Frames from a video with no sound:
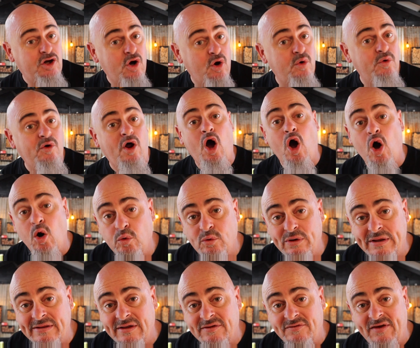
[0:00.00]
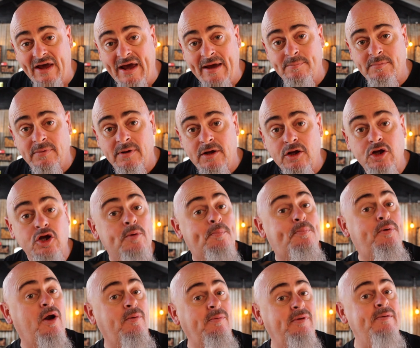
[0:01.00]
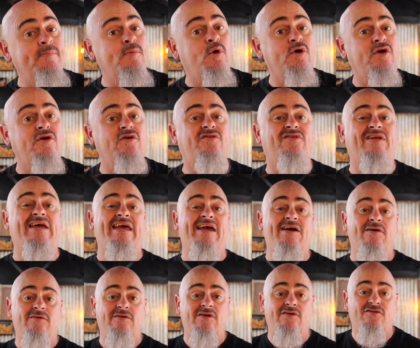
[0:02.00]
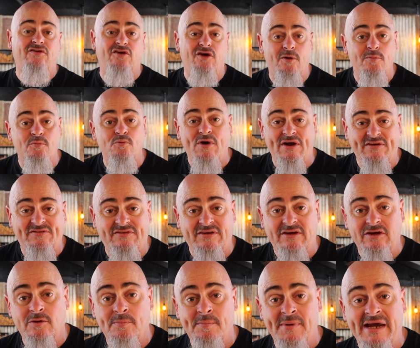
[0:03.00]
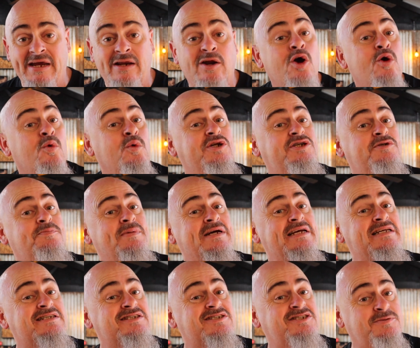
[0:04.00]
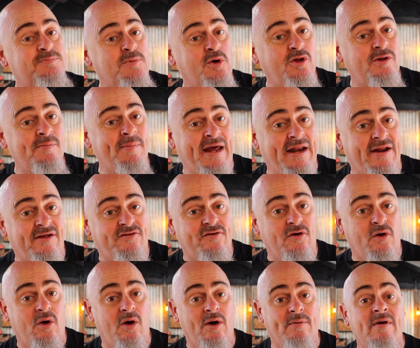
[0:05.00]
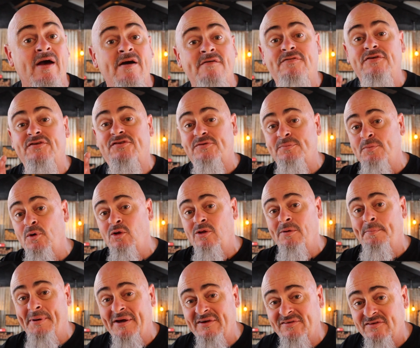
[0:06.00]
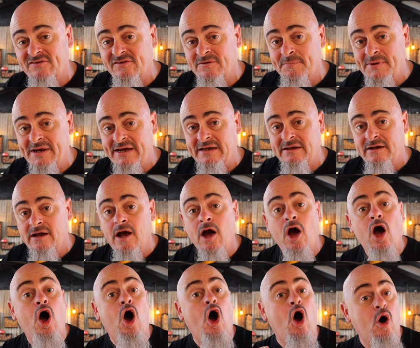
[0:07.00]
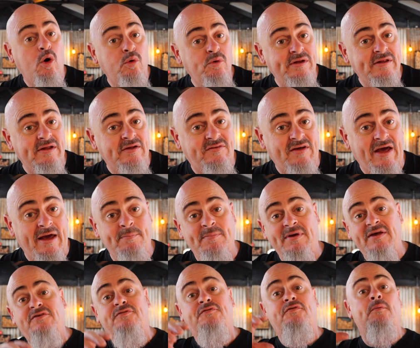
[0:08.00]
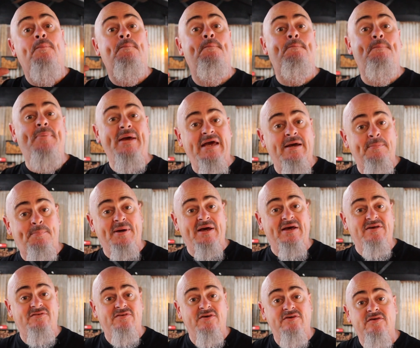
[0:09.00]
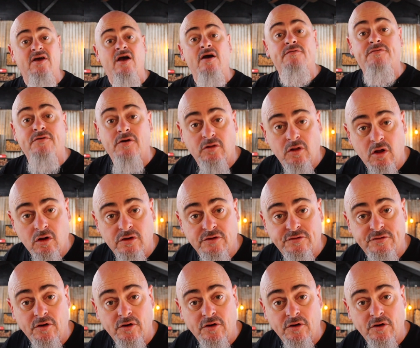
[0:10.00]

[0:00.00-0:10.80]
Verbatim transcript: called holding the temp. You're probably more used to hearing the term resting your meat, which means a small amount of time for smaller pieces of meat. Holding the temp is for bigger pieces for a longer